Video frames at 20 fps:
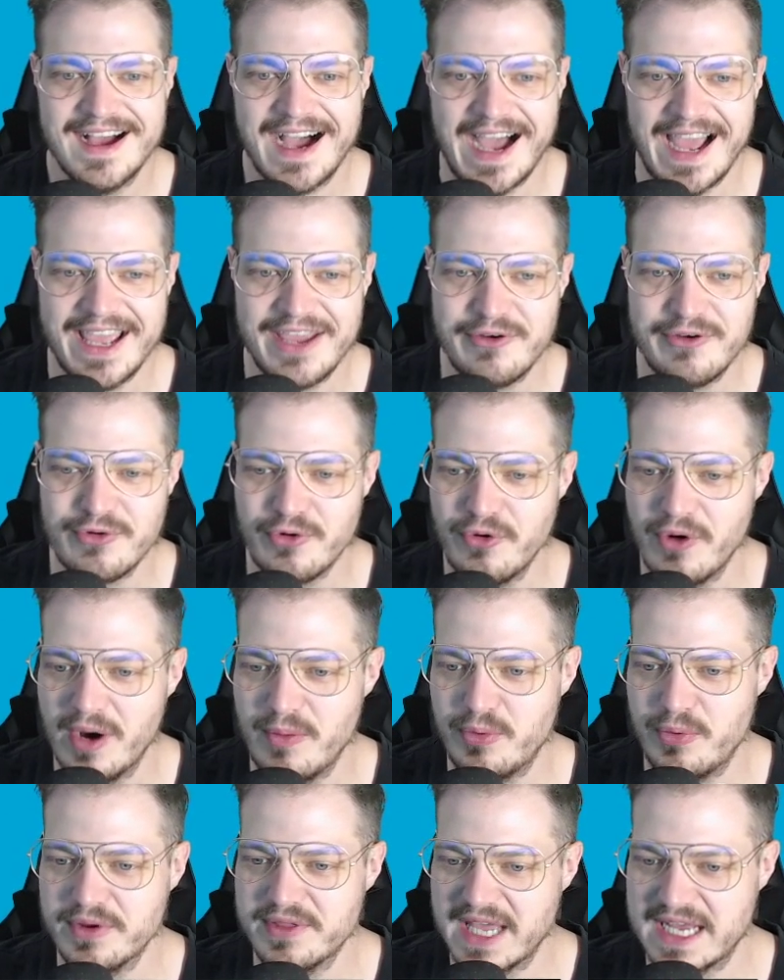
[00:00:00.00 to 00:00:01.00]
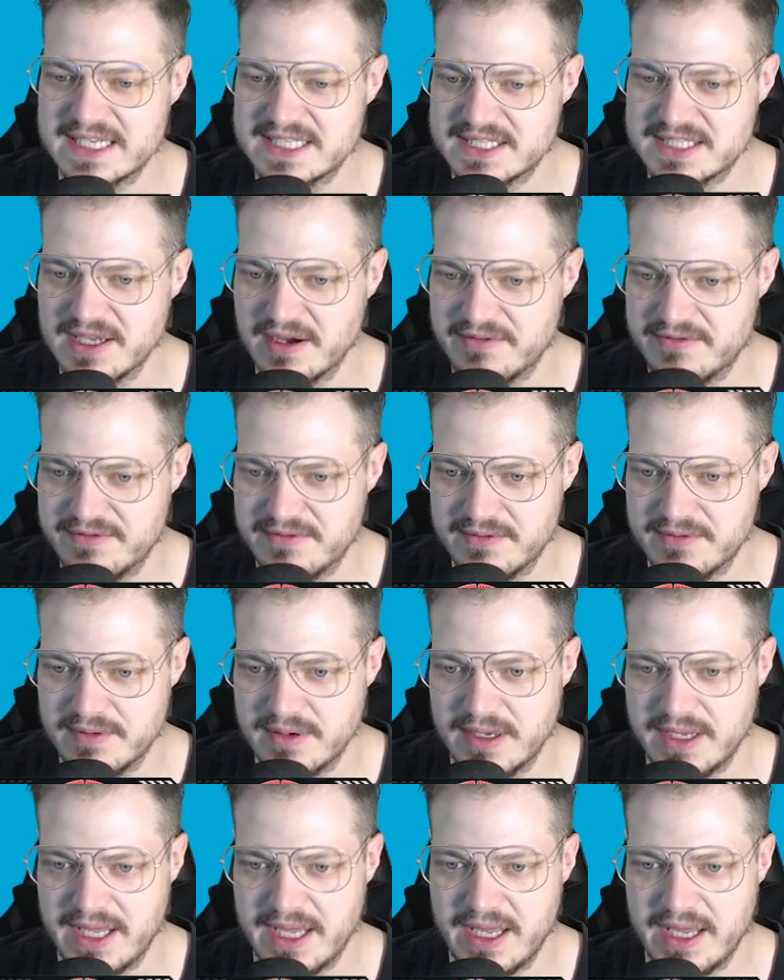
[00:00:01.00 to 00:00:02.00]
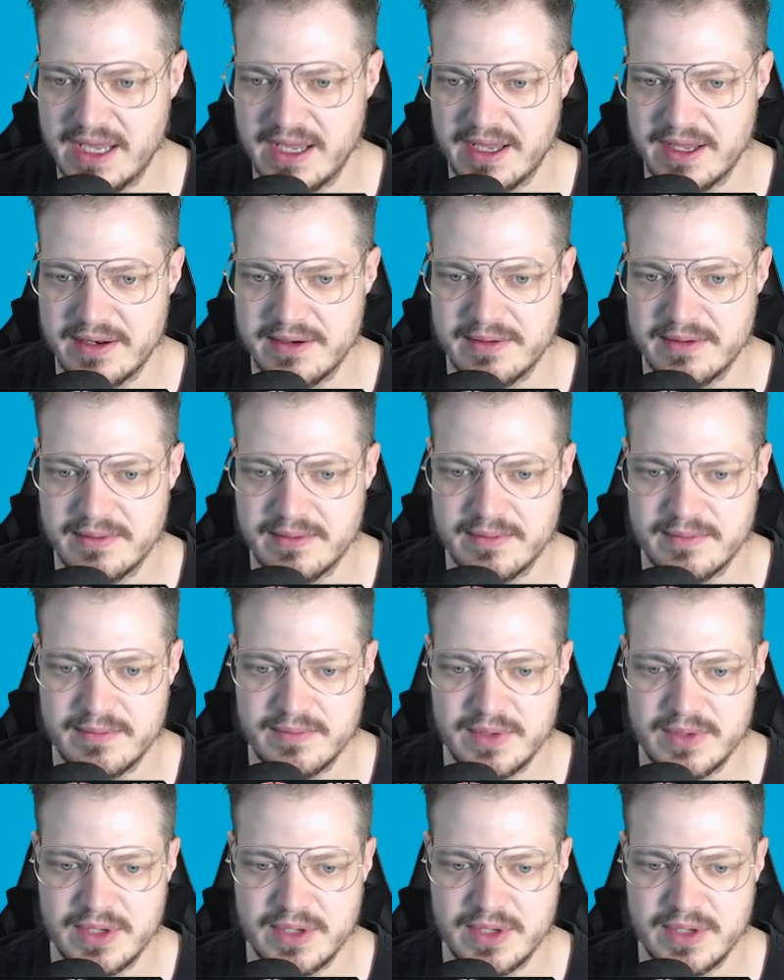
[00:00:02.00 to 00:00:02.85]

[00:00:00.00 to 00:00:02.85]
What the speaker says: I grew up with that stuff. And,